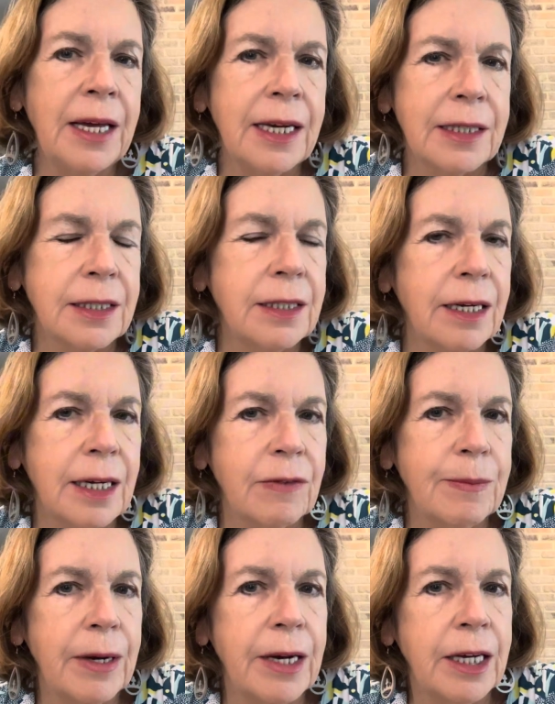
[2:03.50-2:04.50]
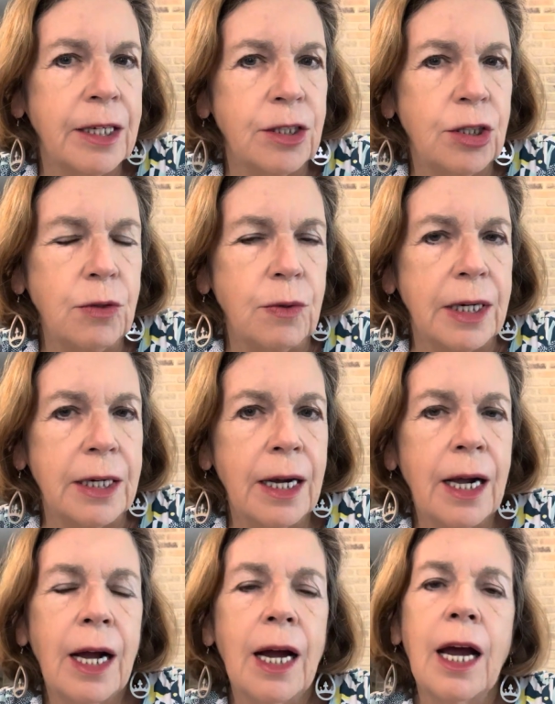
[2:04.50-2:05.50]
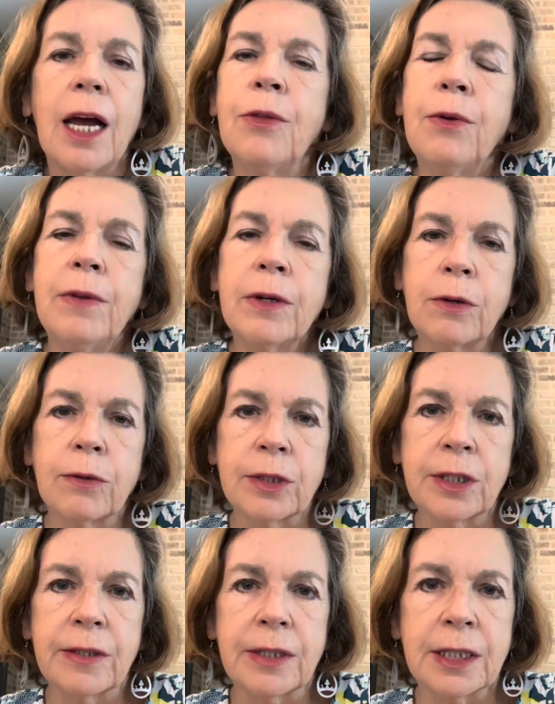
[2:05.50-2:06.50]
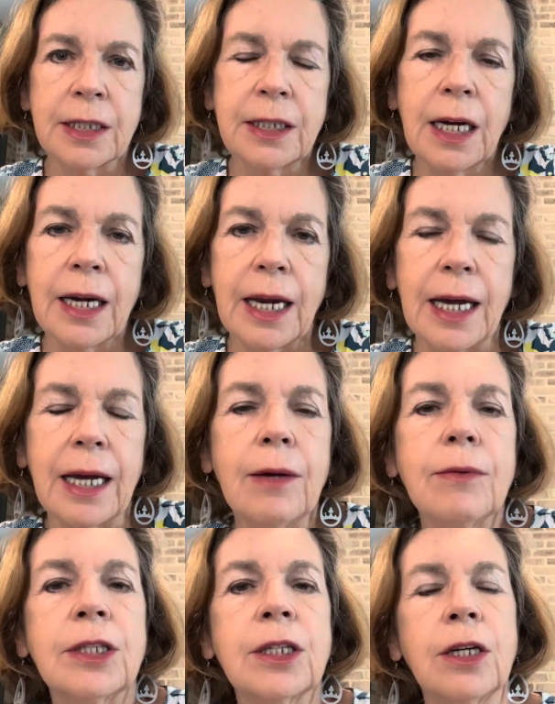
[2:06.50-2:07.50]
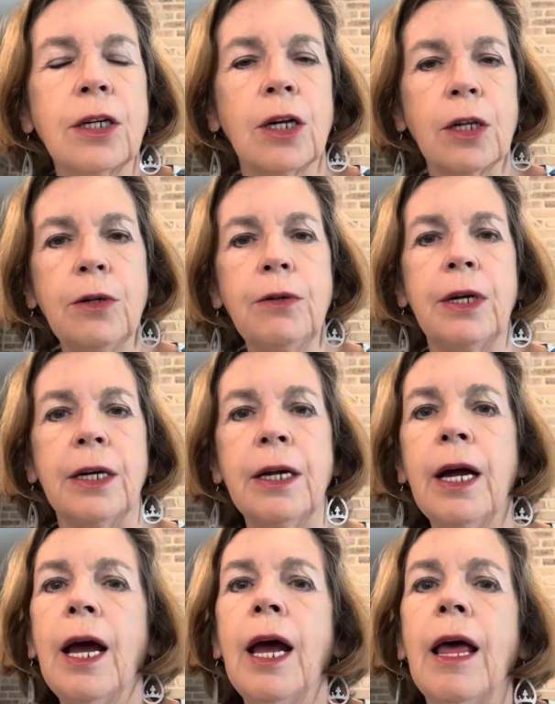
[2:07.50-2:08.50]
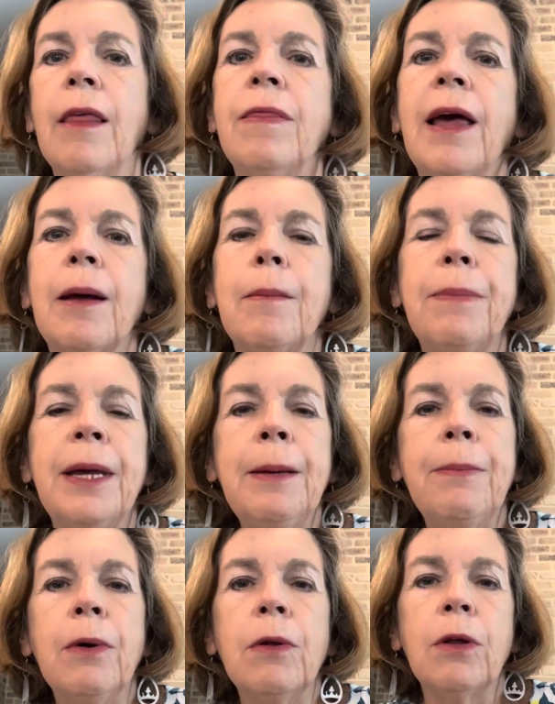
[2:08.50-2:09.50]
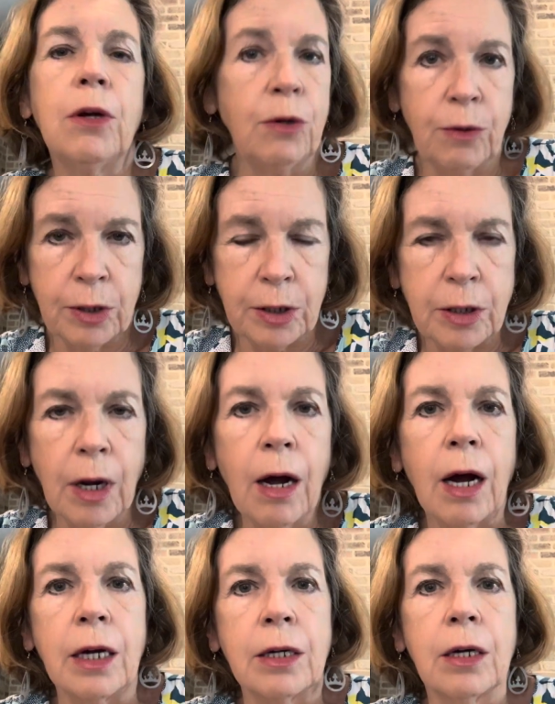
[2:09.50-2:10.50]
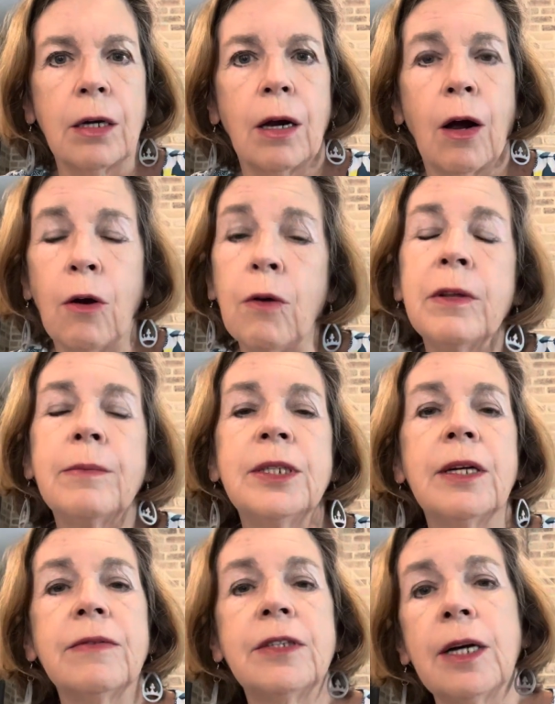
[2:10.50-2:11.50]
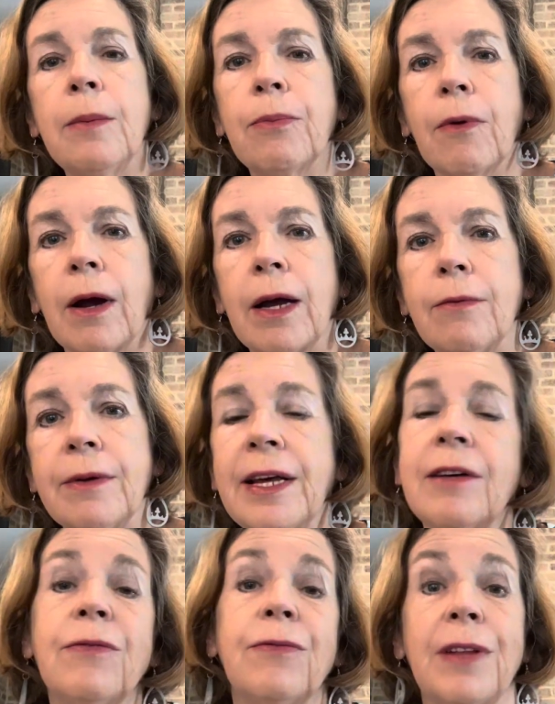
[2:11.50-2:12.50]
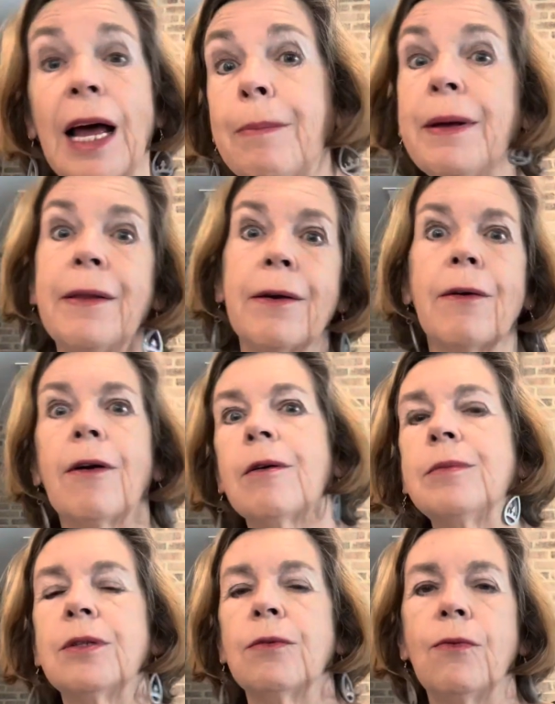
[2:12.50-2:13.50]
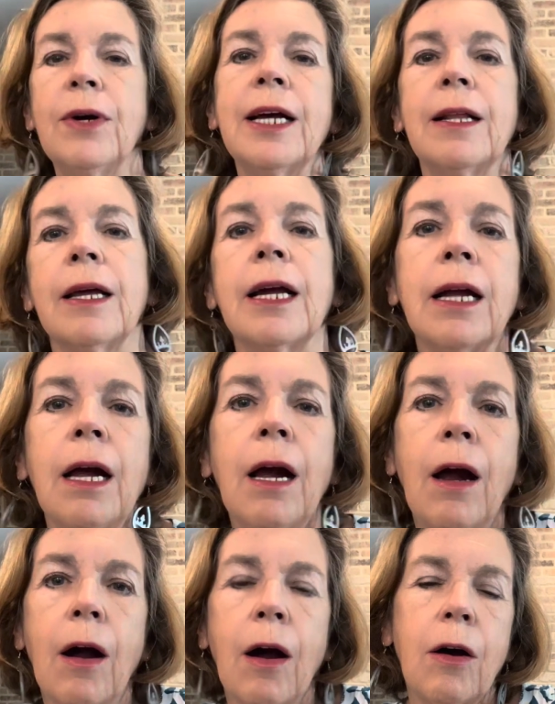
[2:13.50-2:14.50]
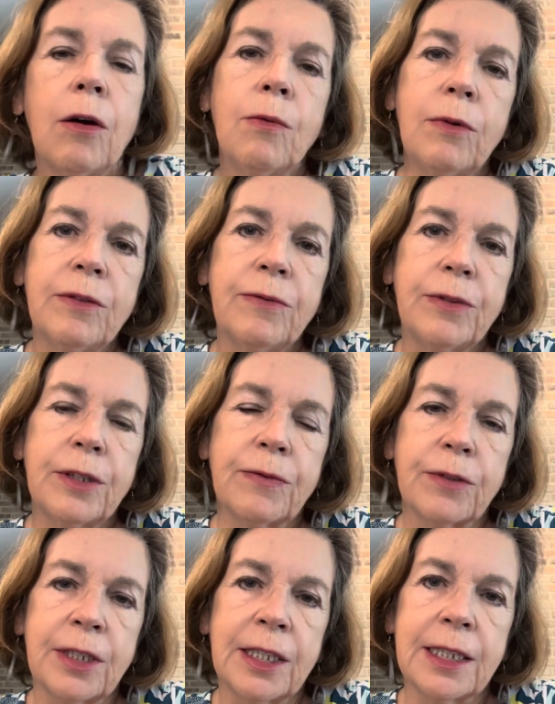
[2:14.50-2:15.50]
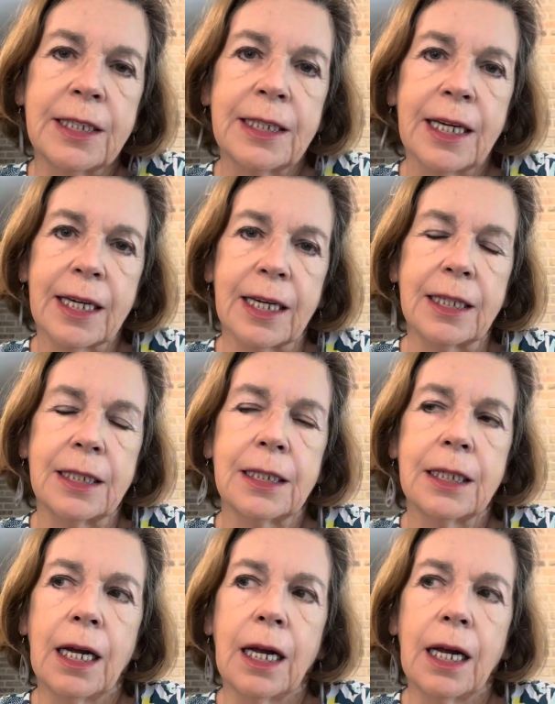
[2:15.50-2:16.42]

is, not everybody could do it. And through the course of the study, it was concluded that people who could not hold themselves upright without flapping their arms and wiggling on 1 foot for 10 seconds